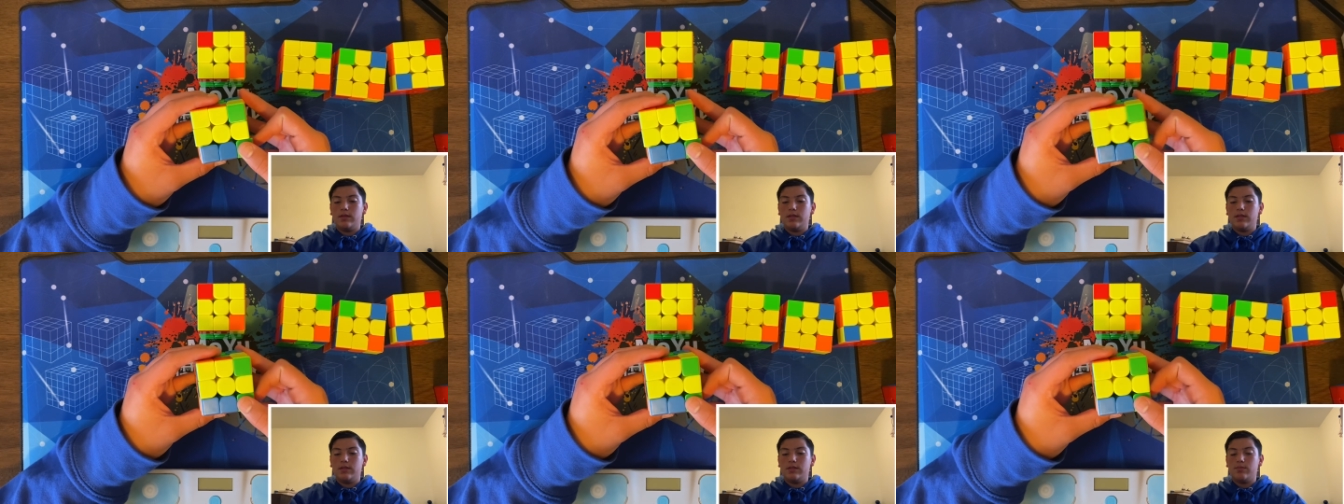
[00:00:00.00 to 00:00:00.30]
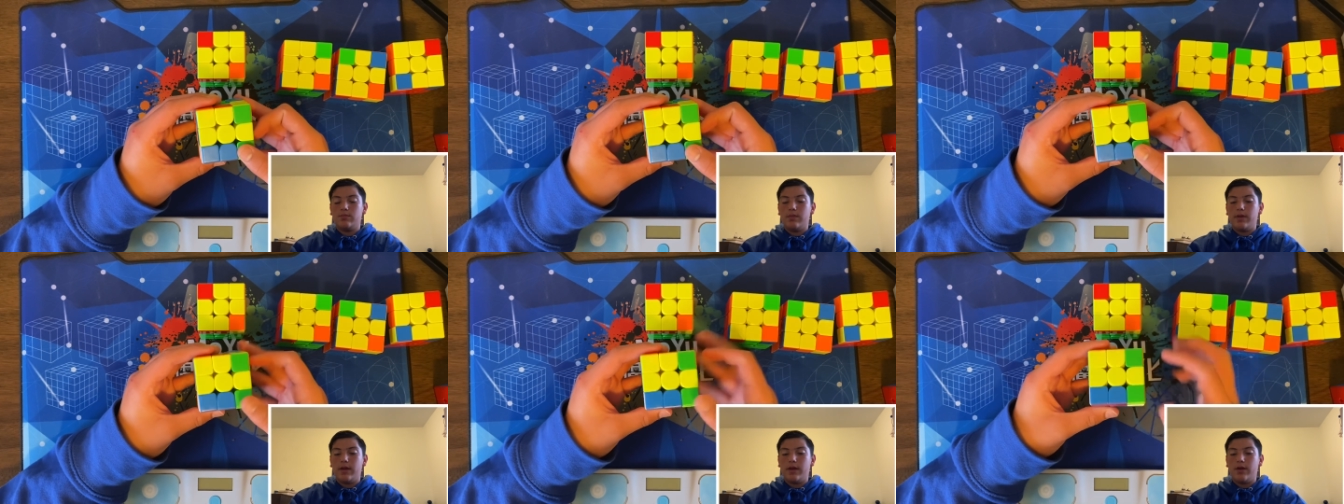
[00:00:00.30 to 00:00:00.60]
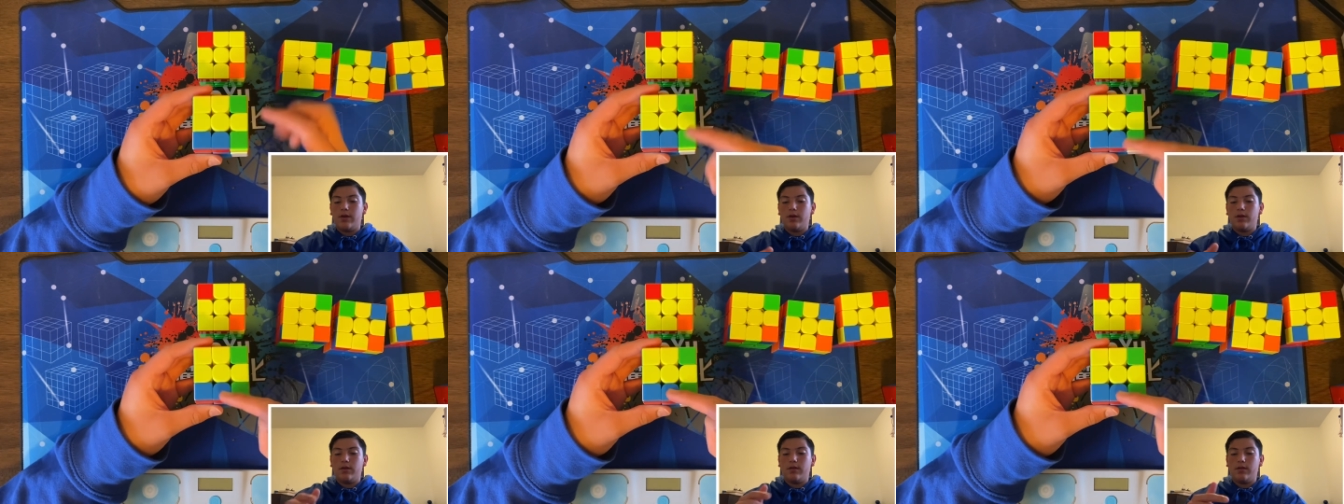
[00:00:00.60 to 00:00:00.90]
pair
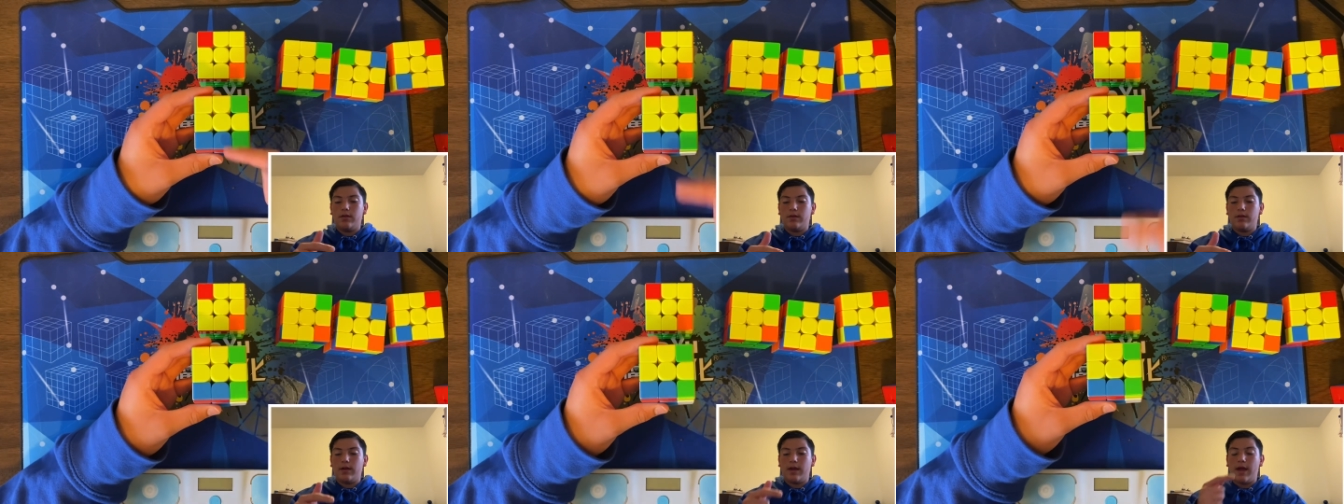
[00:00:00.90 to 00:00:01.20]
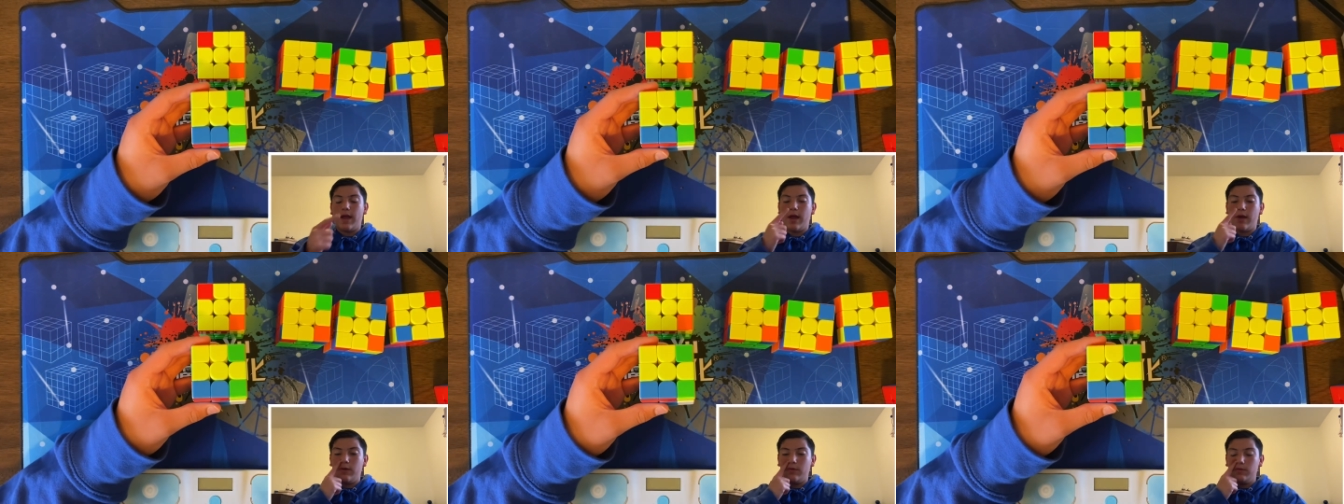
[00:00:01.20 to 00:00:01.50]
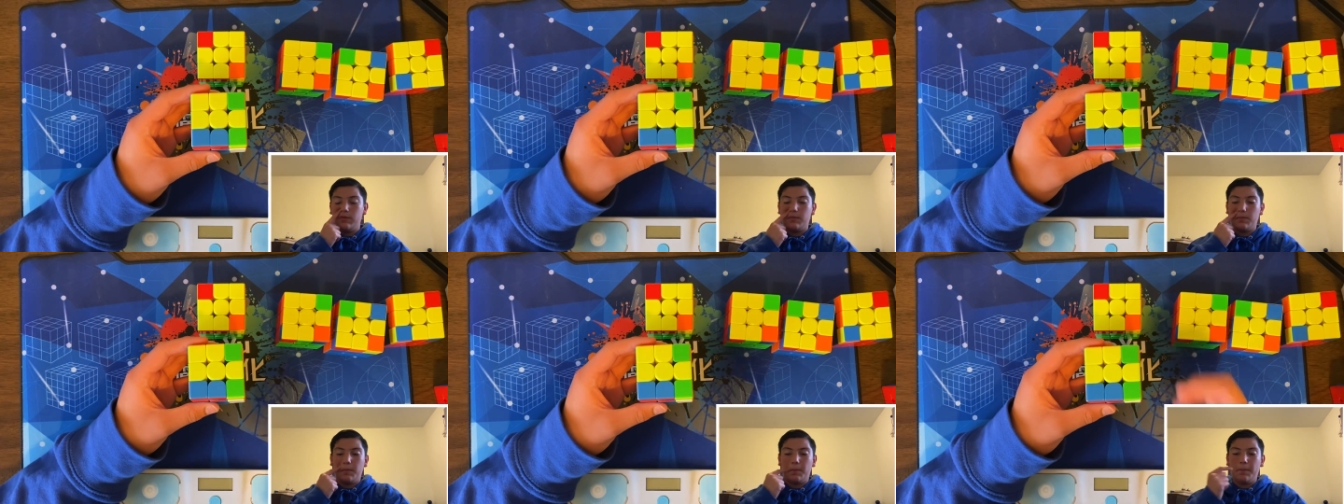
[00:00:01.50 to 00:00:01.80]
out,
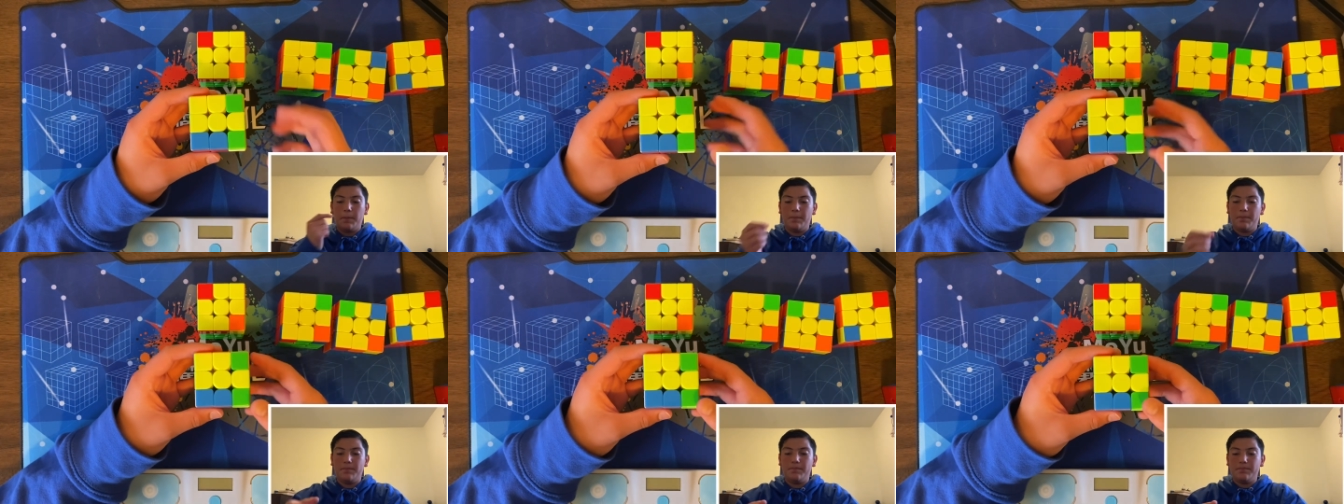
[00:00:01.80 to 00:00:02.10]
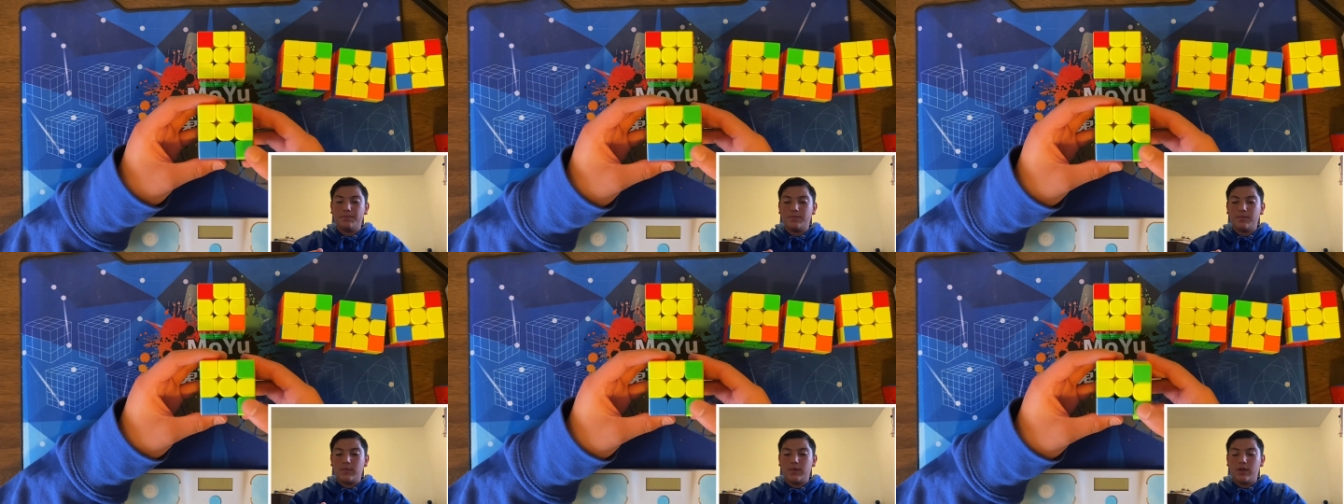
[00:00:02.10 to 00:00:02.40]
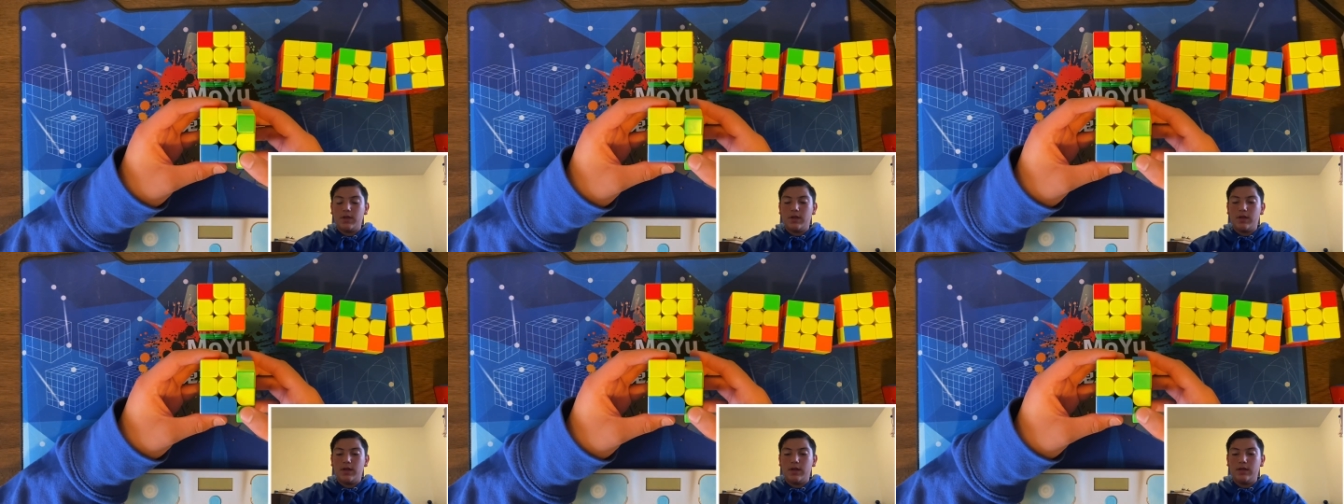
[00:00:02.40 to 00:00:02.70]

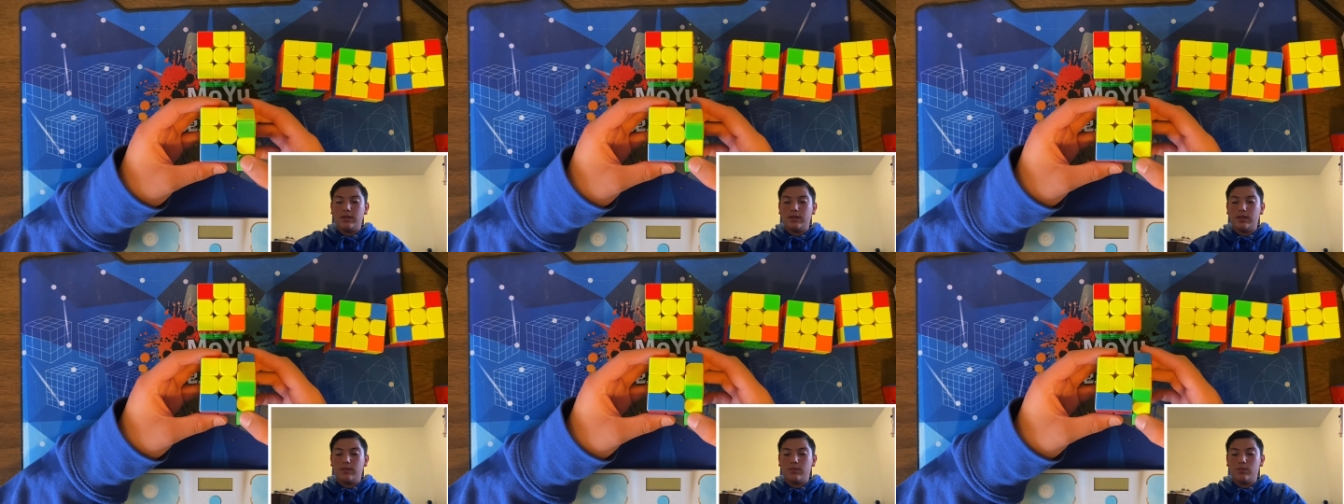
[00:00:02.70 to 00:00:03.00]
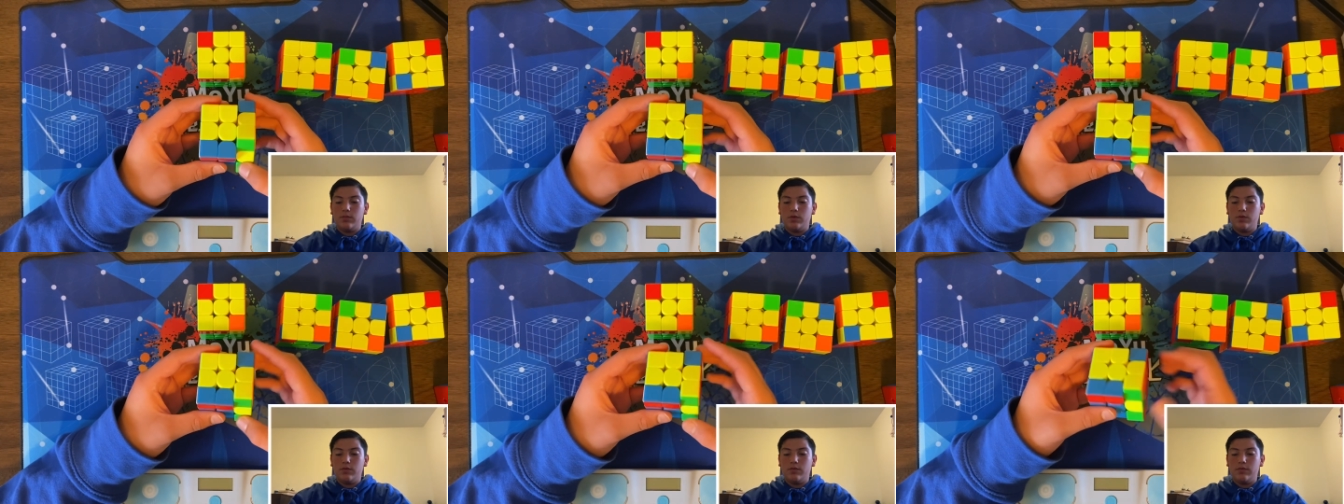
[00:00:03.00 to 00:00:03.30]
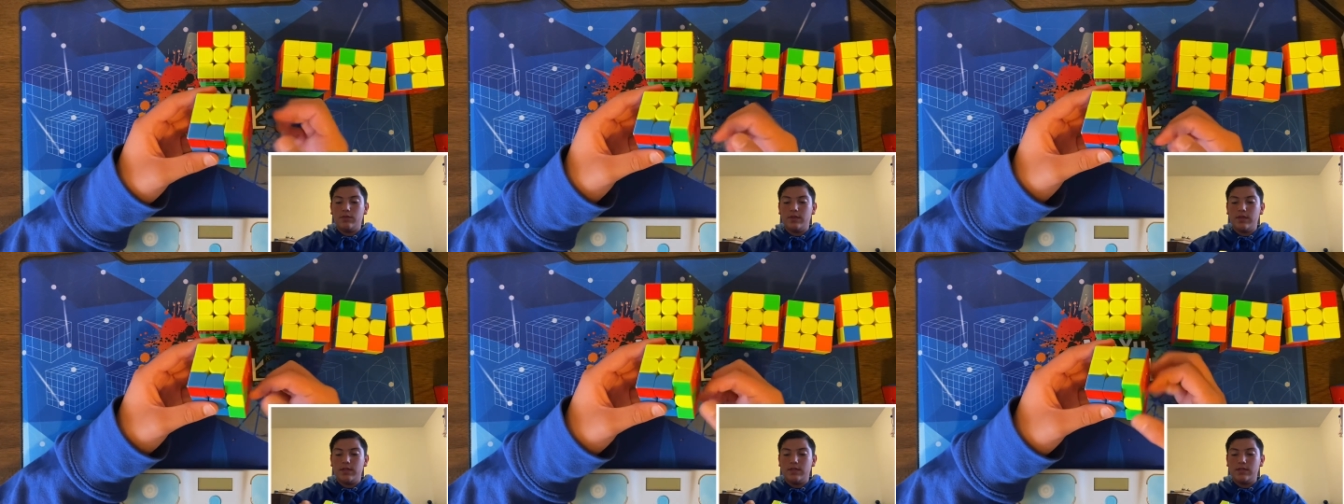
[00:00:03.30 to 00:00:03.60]
and then move
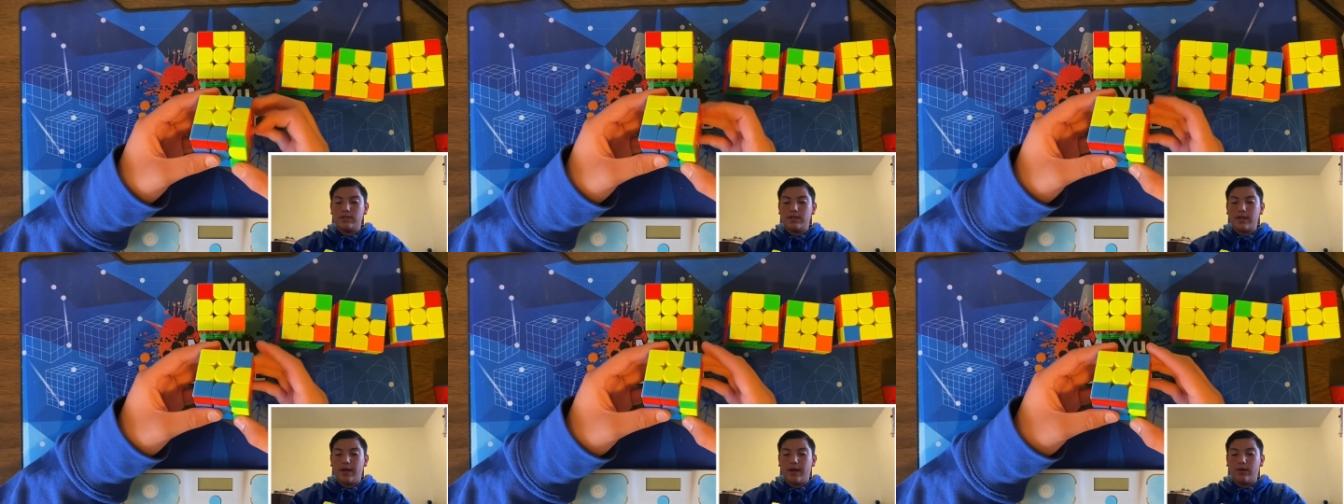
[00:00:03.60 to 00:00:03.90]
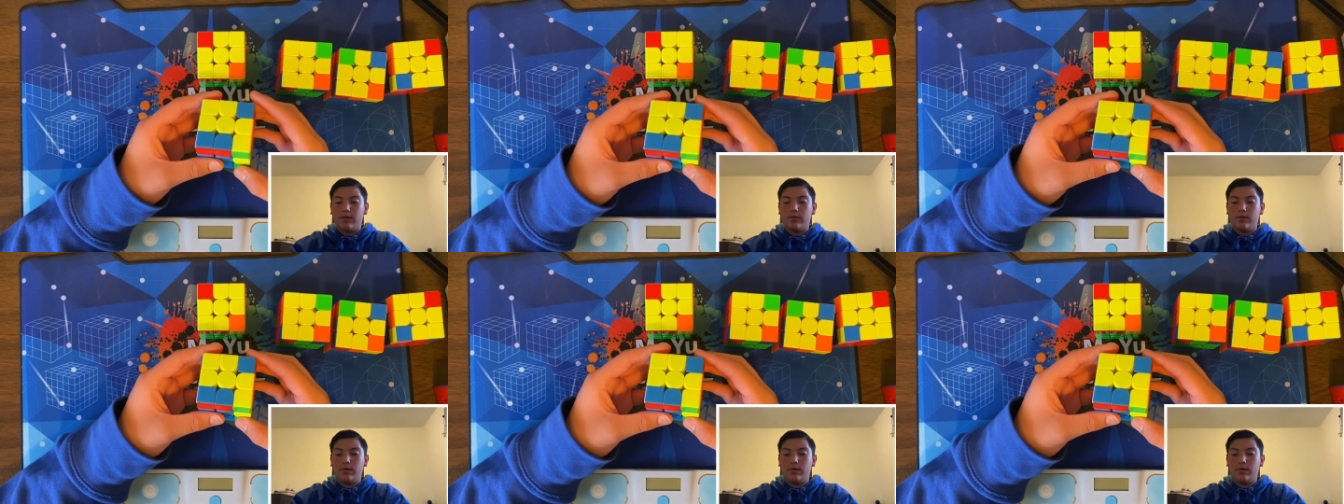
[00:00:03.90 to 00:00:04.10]
this down,